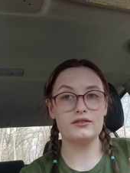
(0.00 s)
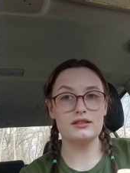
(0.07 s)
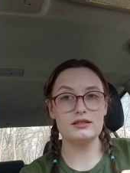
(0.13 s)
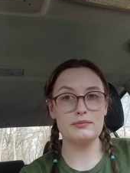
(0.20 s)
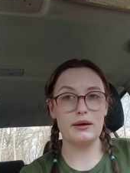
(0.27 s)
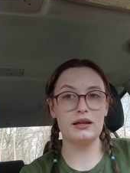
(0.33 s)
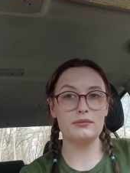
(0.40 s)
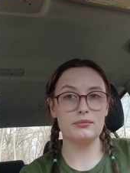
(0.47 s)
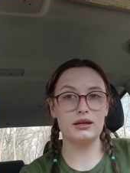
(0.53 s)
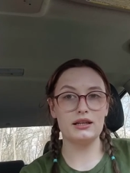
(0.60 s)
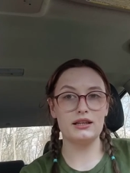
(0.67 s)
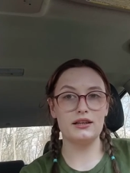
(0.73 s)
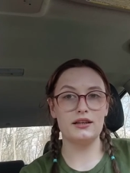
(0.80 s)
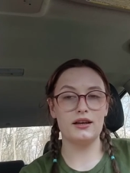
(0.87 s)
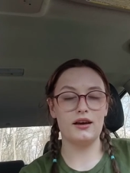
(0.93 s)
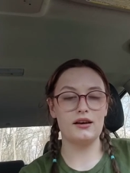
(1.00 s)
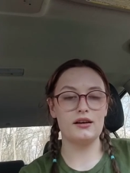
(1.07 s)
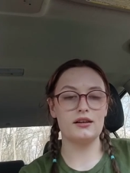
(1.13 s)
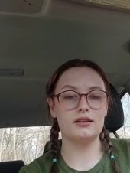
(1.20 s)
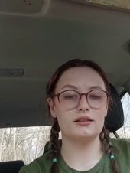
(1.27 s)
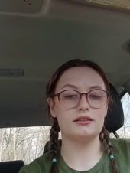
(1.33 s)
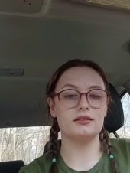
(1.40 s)
to spend money
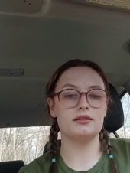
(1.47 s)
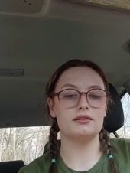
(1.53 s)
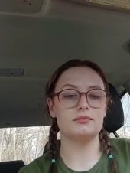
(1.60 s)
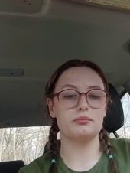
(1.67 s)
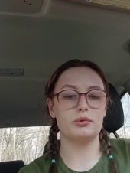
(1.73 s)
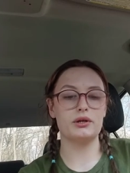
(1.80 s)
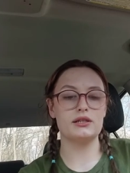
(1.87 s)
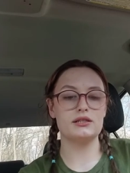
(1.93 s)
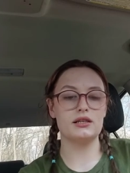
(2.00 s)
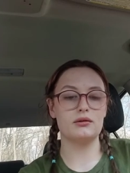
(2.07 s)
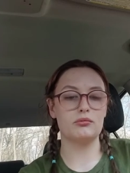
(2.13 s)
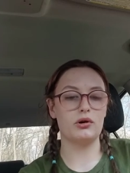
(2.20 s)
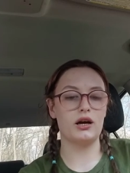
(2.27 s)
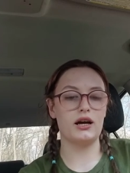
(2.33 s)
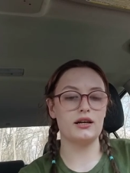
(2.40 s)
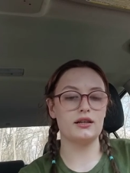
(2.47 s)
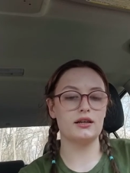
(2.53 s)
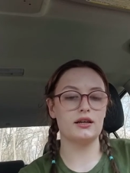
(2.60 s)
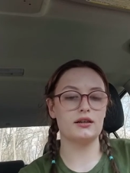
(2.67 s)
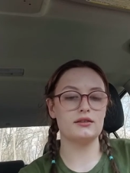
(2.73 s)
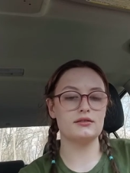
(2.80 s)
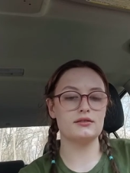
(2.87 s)
on printing
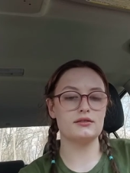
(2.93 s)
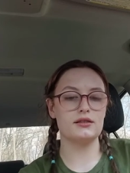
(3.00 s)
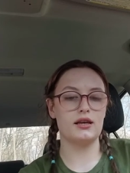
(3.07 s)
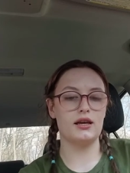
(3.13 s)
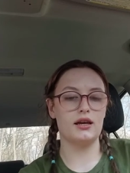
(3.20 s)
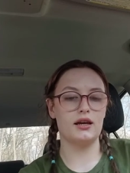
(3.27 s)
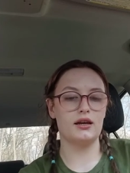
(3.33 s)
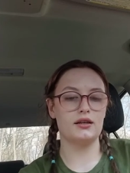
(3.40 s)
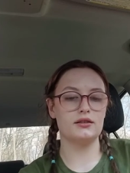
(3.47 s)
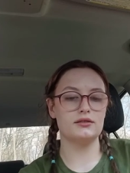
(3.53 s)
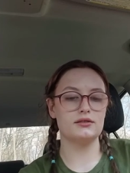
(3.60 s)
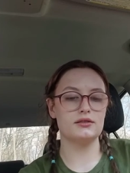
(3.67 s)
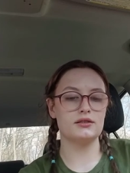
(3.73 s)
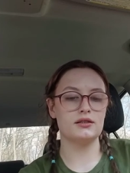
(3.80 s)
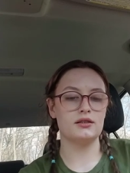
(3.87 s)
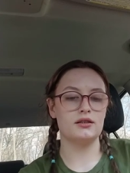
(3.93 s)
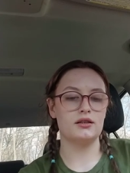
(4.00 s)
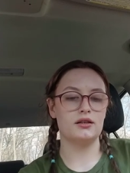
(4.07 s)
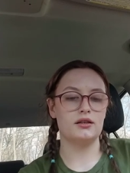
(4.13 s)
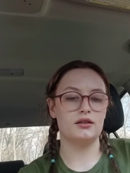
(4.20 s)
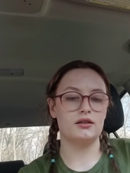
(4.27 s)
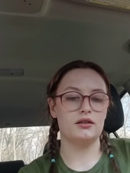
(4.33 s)
products and
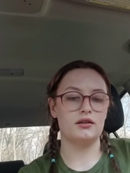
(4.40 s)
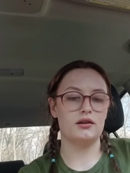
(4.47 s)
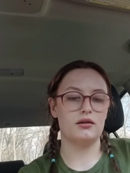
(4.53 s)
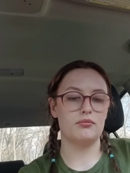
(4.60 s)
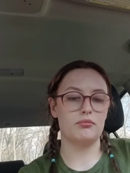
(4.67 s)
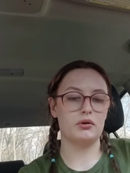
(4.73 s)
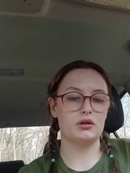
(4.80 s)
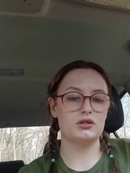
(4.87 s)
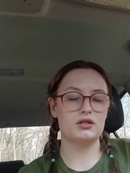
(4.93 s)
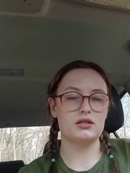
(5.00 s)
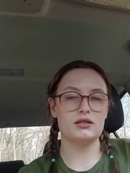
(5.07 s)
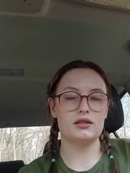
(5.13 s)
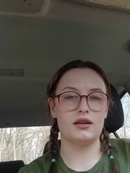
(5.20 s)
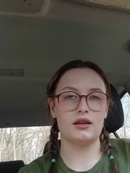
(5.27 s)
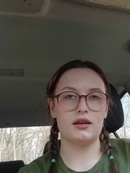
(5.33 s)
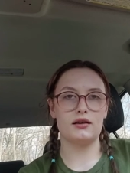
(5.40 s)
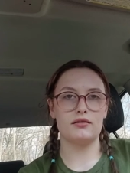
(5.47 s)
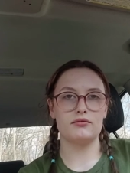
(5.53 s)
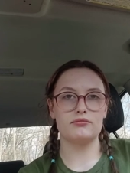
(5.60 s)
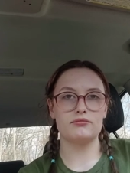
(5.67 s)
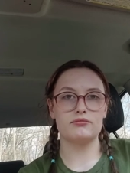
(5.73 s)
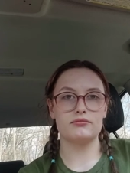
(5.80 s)
purchasing
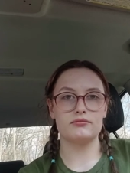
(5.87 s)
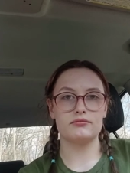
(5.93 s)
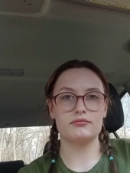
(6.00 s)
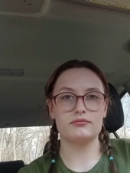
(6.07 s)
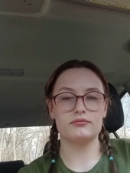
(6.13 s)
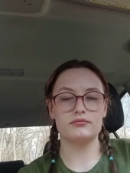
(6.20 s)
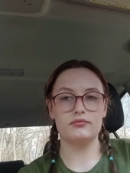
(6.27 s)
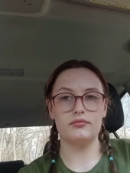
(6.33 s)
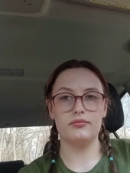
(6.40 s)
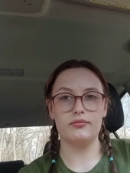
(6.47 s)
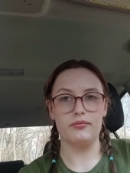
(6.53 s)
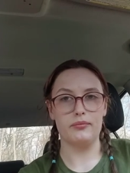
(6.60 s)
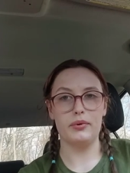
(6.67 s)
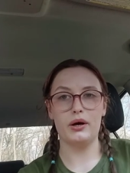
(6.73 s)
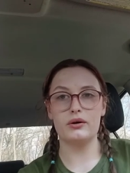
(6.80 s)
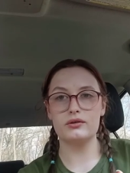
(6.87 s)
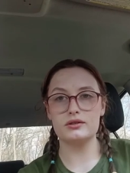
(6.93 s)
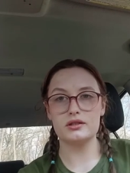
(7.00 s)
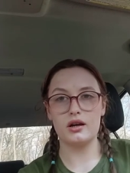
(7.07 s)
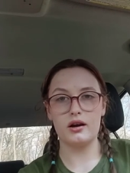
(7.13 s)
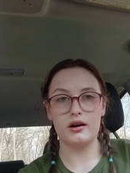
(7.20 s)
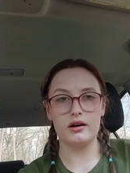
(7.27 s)

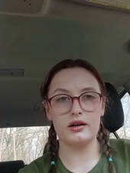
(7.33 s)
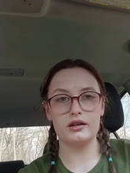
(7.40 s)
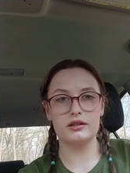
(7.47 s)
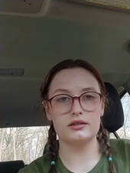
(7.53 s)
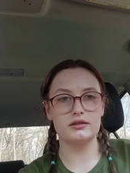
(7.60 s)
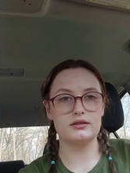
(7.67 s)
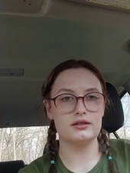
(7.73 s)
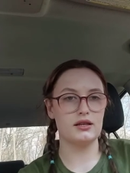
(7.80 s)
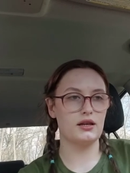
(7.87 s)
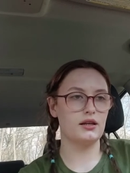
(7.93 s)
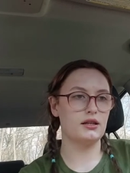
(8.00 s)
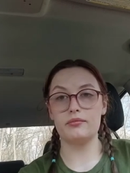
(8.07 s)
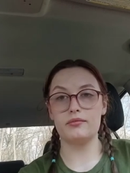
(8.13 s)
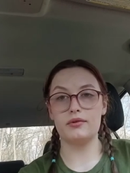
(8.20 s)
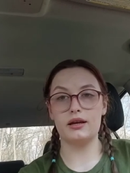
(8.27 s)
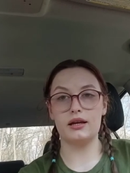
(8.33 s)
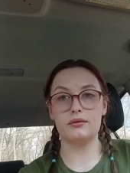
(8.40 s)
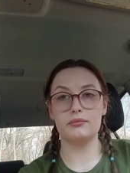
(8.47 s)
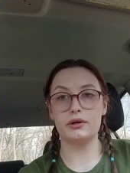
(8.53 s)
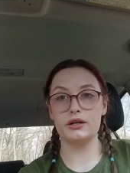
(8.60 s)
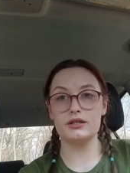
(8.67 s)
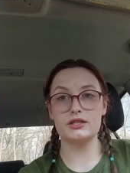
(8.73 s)
postcards and, uh,
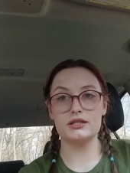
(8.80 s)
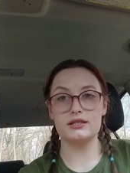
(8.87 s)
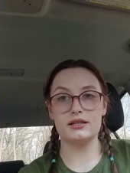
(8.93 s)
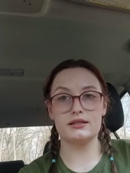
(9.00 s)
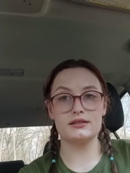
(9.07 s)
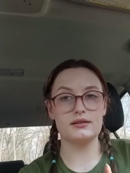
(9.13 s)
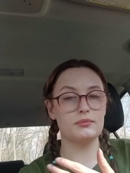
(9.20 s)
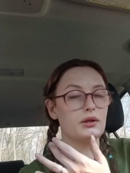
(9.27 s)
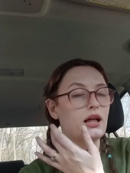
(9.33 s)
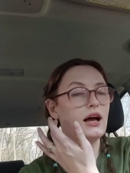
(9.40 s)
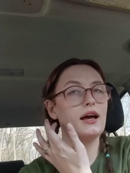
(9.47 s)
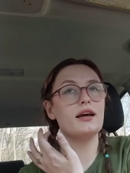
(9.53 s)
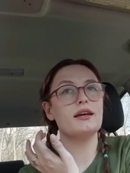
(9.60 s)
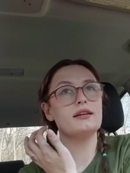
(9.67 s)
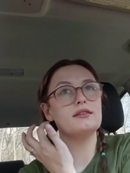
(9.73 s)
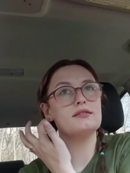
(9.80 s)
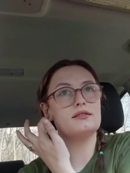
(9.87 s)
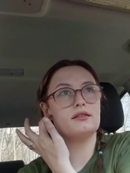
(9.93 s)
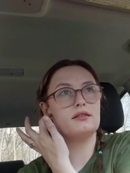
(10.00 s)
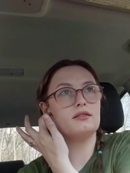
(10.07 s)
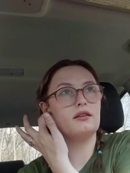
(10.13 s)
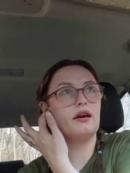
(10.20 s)
and purchasing supplies
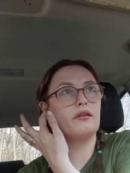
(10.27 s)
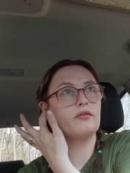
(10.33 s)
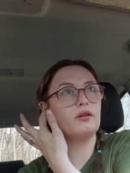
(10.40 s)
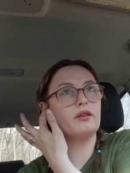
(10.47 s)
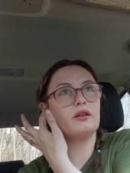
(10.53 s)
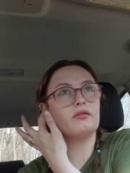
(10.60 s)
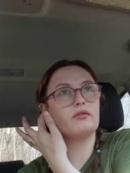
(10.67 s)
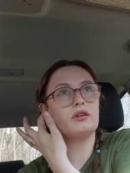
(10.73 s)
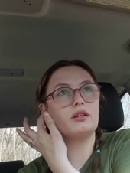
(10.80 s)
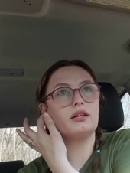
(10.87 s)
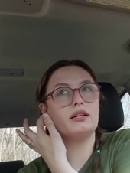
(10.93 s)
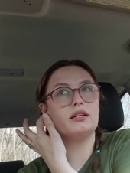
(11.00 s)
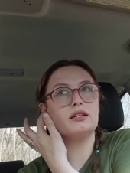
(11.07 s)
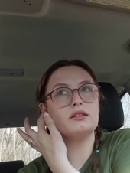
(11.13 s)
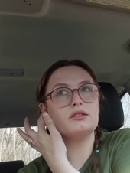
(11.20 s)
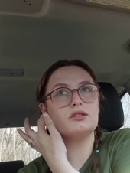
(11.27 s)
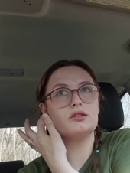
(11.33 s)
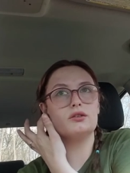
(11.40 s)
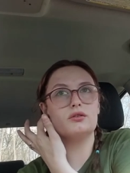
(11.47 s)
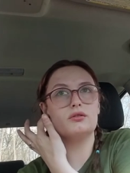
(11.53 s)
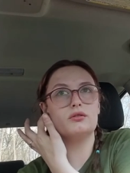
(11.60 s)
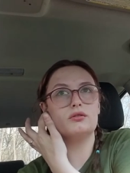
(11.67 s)
and everything related
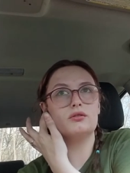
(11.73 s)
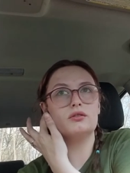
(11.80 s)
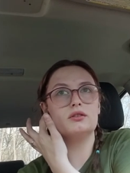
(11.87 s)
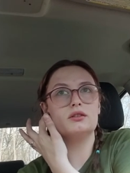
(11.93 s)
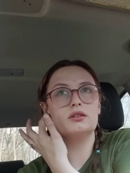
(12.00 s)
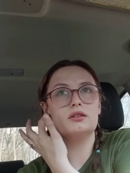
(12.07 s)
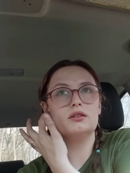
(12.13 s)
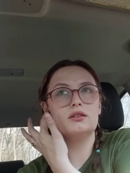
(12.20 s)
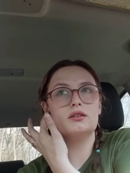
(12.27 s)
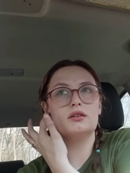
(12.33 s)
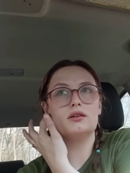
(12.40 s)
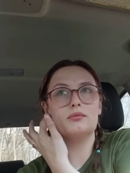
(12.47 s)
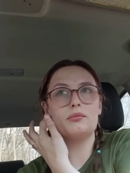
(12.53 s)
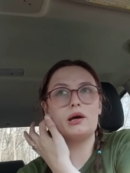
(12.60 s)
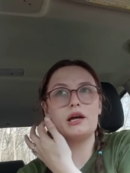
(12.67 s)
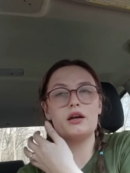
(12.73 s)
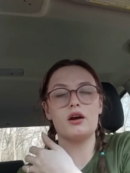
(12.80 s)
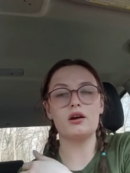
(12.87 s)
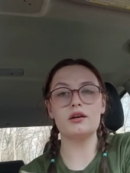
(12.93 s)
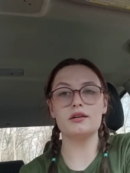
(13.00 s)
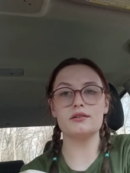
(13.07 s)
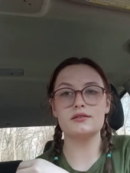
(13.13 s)
to my
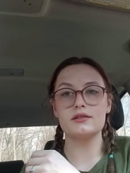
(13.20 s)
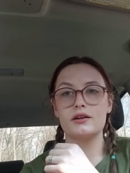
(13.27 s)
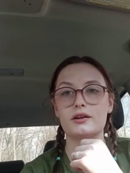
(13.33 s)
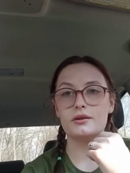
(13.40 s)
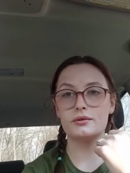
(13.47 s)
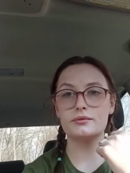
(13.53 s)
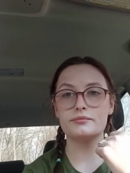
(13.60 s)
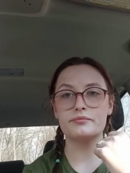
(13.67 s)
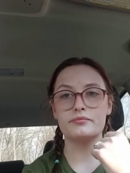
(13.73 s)
art, so